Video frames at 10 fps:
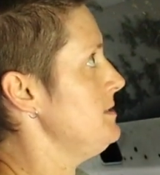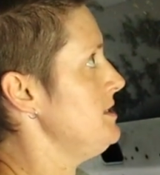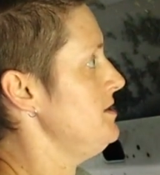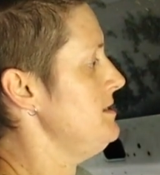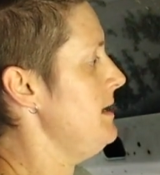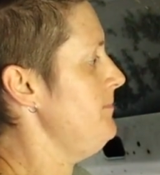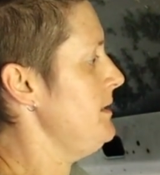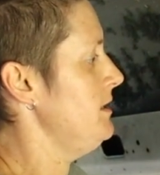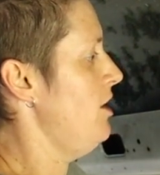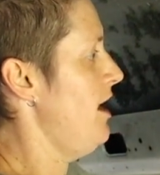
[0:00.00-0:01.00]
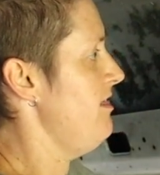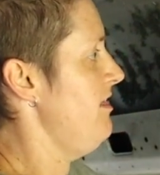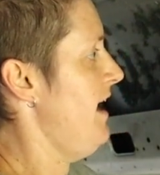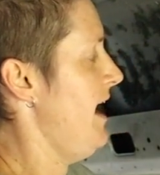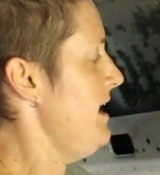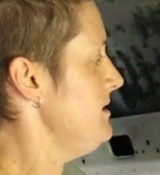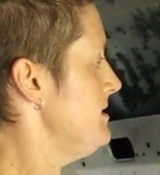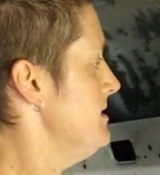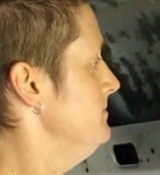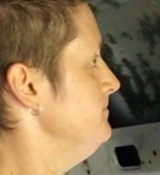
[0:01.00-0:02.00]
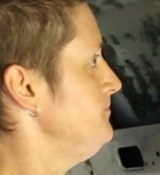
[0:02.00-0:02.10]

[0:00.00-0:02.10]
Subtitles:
So something like that.